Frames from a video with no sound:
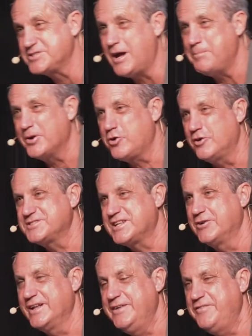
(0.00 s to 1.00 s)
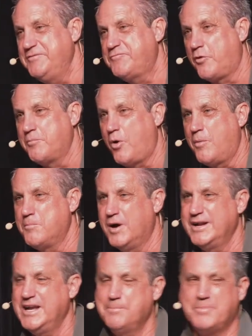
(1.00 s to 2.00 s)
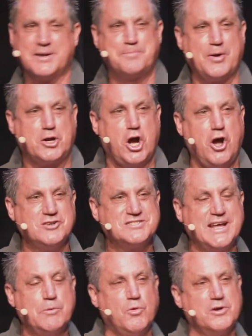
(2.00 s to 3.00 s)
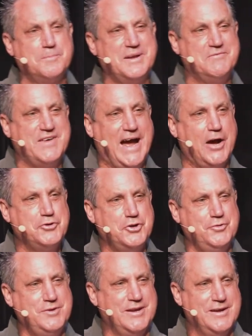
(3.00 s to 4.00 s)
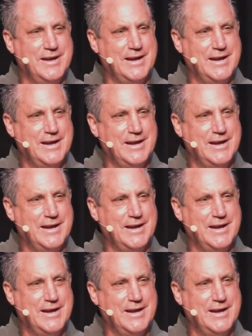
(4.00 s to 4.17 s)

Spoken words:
not because they're leaving for more money, but because they want to be valued